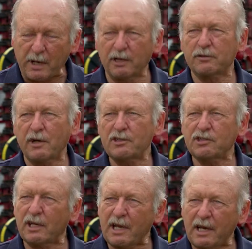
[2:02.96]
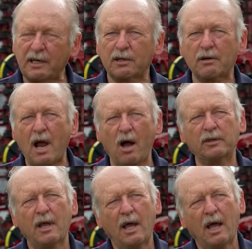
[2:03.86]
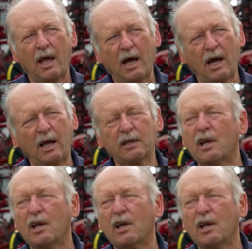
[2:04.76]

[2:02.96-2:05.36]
penetration to get in the ground. Uh,